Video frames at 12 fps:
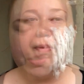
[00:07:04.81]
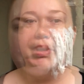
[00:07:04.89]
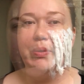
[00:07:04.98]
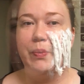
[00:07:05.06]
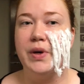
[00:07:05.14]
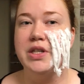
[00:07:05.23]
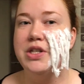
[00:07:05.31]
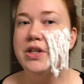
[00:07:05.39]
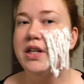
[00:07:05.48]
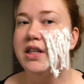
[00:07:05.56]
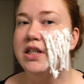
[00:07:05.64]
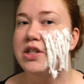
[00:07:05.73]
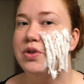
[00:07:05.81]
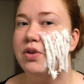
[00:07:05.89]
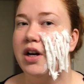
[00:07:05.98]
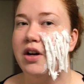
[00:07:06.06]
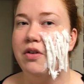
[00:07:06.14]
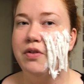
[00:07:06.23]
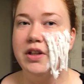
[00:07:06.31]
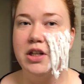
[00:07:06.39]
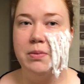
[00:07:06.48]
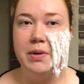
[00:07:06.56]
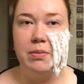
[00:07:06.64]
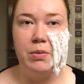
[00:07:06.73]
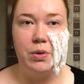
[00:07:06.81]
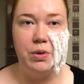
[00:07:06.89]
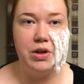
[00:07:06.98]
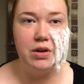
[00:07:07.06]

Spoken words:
but once you let this dry off a little bit more,